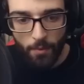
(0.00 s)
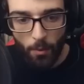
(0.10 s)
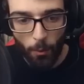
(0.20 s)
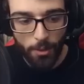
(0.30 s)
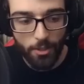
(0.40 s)

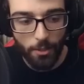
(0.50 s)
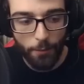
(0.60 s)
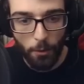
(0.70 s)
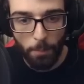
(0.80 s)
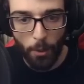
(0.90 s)
Also, if
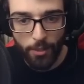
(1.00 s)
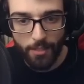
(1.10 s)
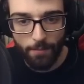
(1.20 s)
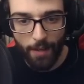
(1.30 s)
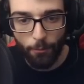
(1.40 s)
you're a
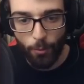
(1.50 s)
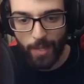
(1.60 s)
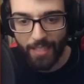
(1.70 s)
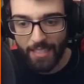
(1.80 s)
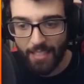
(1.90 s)
person that
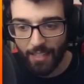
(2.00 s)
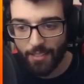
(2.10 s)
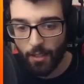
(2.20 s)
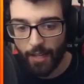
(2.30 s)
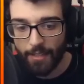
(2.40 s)
really
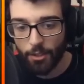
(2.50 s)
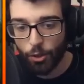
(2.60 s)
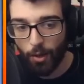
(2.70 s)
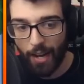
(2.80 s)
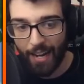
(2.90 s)
doesn't like the
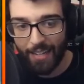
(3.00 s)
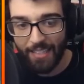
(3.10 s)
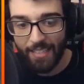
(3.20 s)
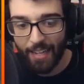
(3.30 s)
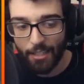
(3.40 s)

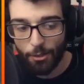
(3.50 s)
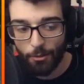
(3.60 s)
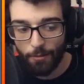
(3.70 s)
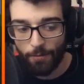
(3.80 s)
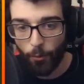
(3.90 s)
tryhardy nature
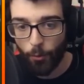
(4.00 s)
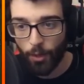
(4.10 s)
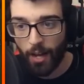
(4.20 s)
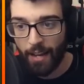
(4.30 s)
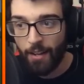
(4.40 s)
of
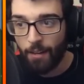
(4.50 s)
Fortnite,